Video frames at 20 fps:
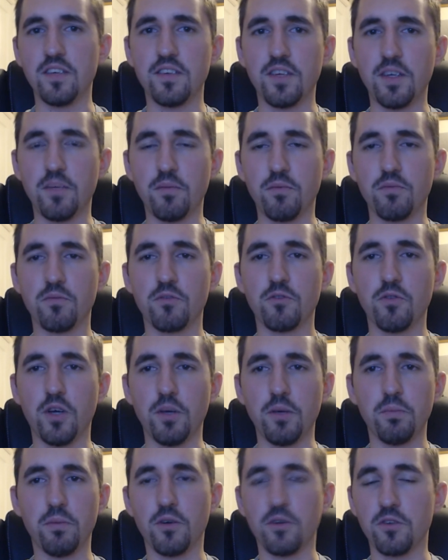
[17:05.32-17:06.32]
didn't seem
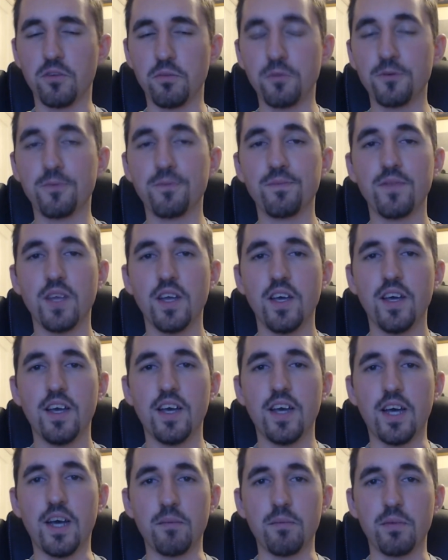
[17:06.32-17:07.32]
quite possible,
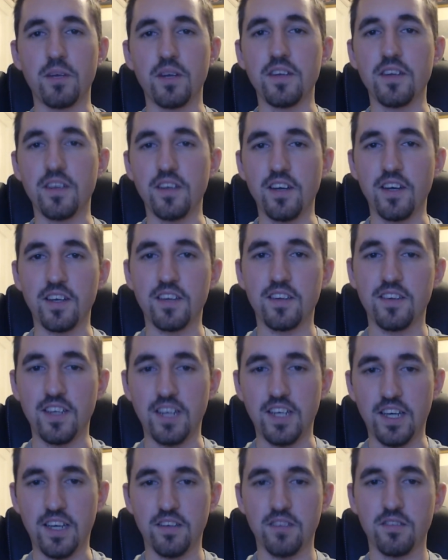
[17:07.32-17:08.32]
but I did like
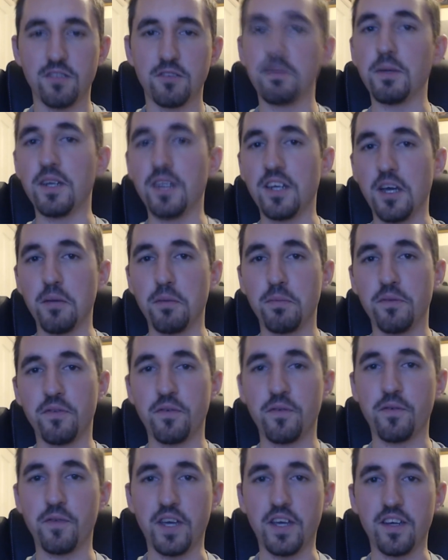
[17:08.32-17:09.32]
the speeding up
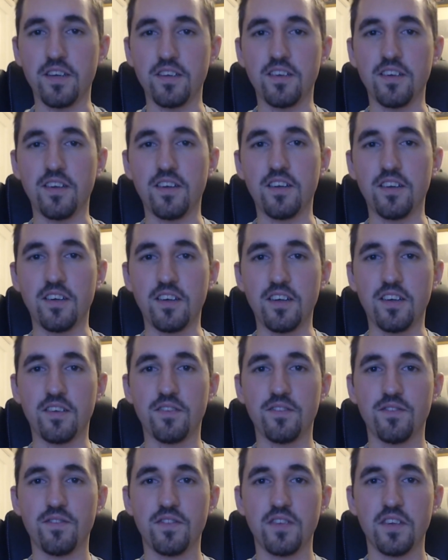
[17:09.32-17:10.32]
of the Fiat,
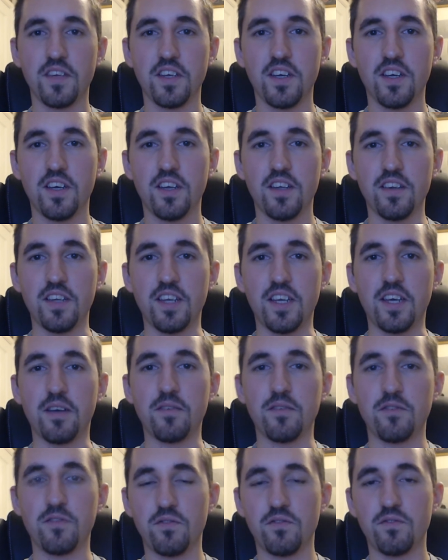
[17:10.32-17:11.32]
and
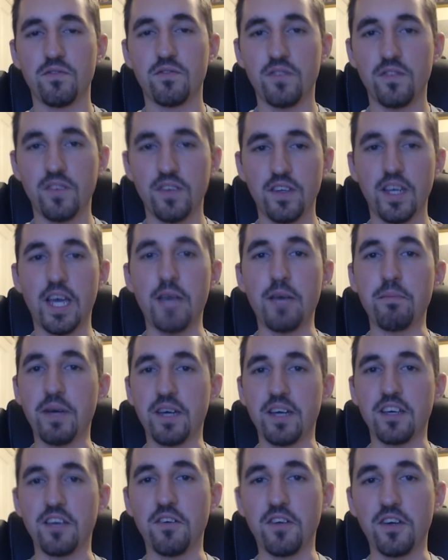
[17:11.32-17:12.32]
the
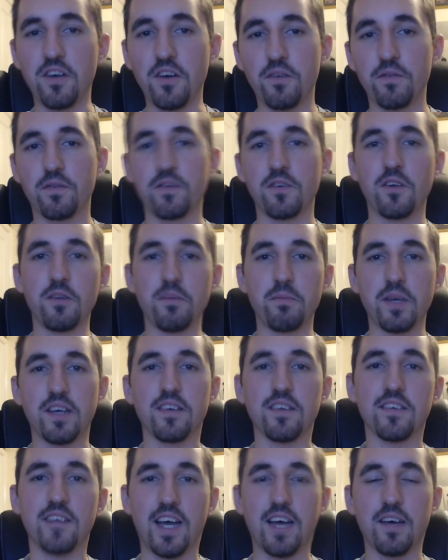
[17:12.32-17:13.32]
airbag going off got the
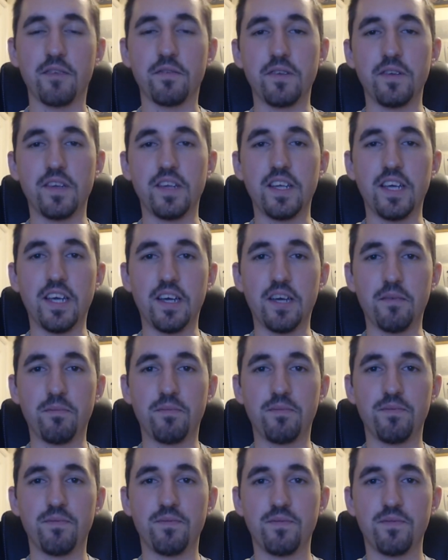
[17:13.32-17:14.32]
biggest laugh in
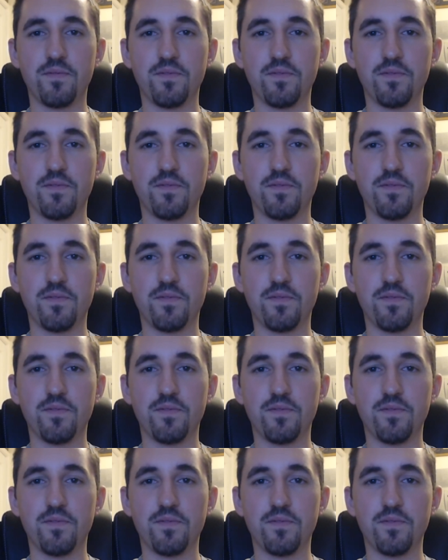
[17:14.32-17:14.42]
the